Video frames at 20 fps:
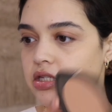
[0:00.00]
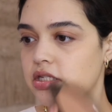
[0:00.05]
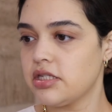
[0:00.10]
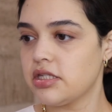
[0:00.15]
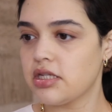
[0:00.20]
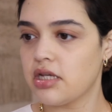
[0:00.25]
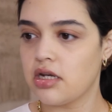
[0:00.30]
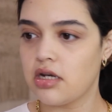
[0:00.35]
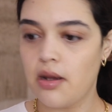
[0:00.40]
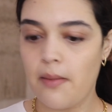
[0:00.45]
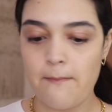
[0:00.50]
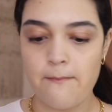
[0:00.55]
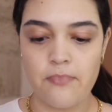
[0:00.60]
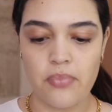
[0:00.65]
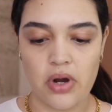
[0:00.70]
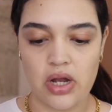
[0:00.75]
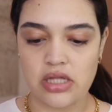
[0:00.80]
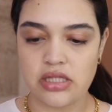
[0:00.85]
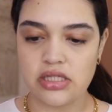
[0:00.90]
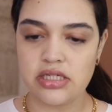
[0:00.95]
just gonna
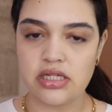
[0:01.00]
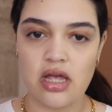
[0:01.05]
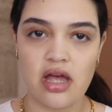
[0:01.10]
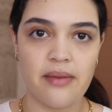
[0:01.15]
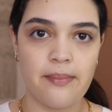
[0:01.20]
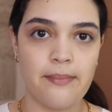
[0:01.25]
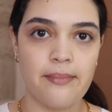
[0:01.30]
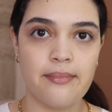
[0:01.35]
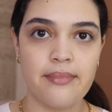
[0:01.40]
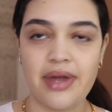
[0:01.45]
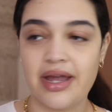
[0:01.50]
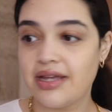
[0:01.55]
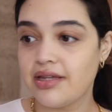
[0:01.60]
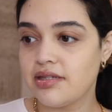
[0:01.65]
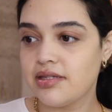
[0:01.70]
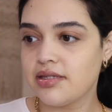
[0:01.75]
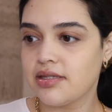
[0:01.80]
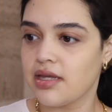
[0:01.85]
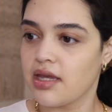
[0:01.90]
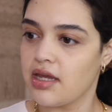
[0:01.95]
bronze up my
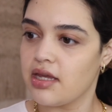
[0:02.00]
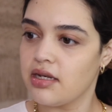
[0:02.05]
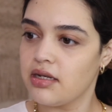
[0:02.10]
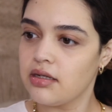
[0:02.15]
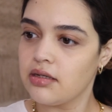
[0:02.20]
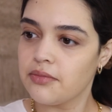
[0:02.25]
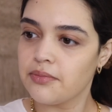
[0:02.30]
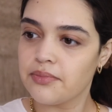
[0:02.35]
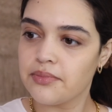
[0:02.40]
skin.